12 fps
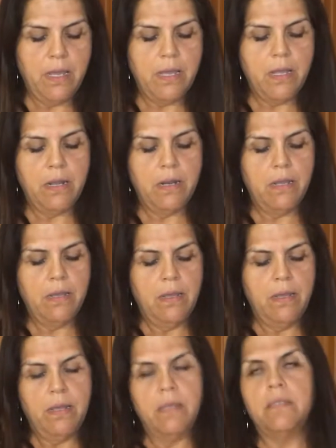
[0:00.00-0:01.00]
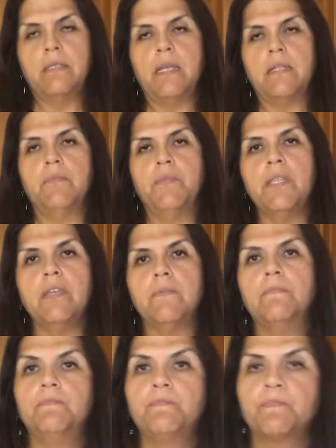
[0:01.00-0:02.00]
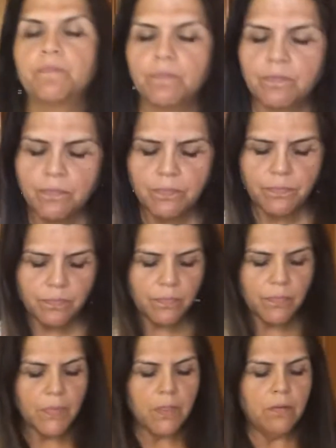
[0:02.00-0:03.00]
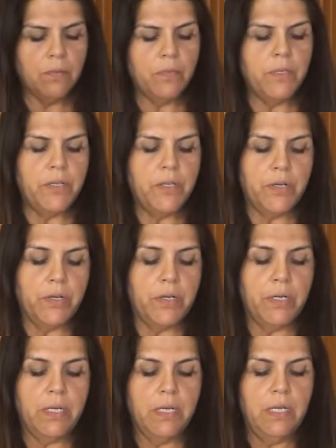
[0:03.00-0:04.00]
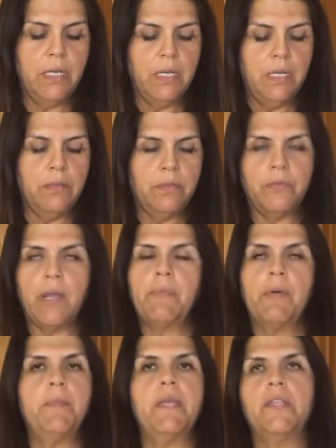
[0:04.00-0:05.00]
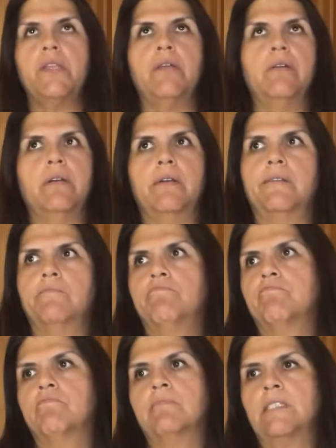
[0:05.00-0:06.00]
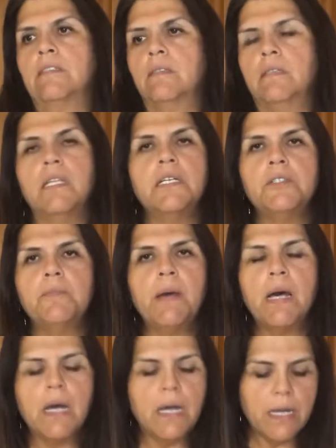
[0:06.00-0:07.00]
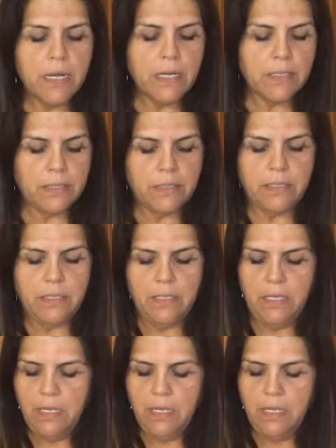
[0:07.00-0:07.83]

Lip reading: and take them with you when you're drop them in your lunchbox.